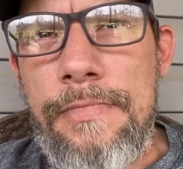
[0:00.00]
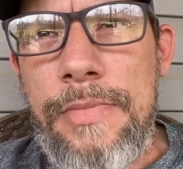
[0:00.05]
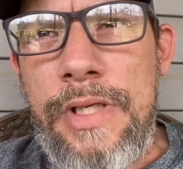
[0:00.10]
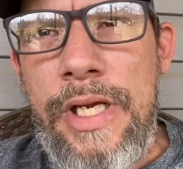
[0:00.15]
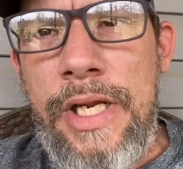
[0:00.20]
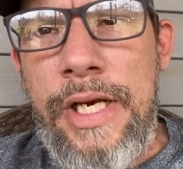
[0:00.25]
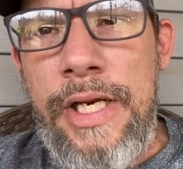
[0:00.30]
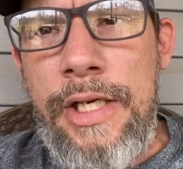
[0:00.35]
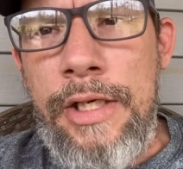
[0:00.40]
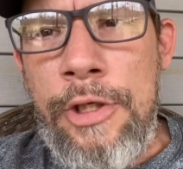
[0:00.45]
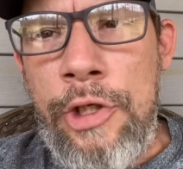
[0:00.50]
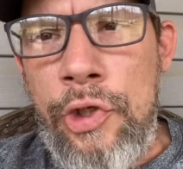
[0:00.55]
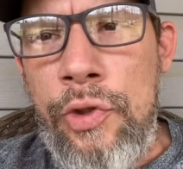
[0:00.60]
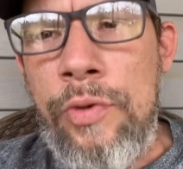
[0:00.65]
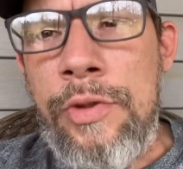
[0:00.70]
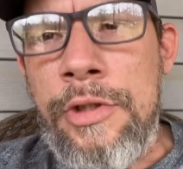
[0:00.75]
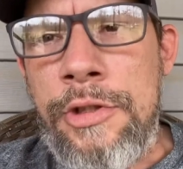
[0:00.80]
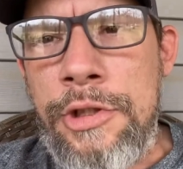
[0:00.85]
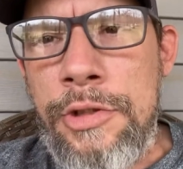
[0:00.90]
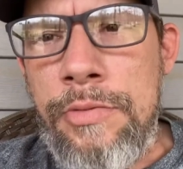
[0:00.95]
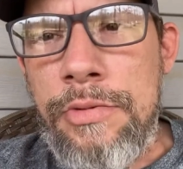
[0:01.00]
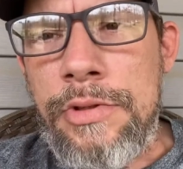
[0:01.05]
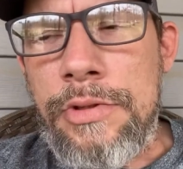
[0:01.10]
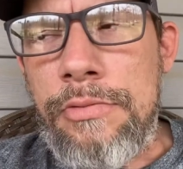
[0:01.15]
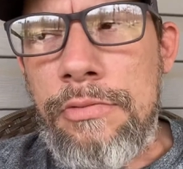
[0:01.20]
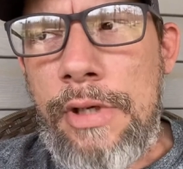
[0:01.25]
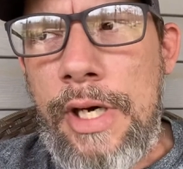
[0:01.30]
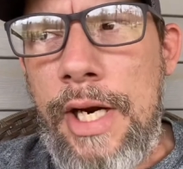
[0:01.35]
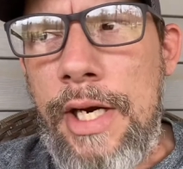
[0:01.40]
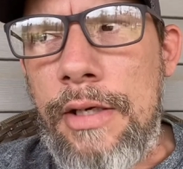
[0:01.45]
and he knew that you was
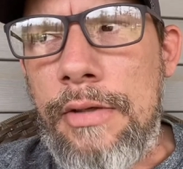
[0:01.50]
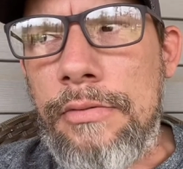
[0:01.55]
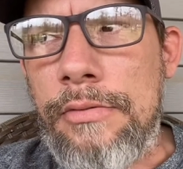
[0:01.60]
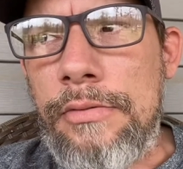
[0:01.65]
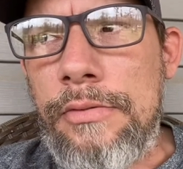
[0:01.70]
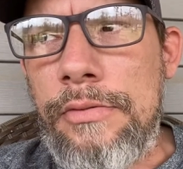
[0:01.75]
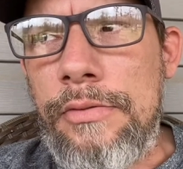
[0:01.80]
around.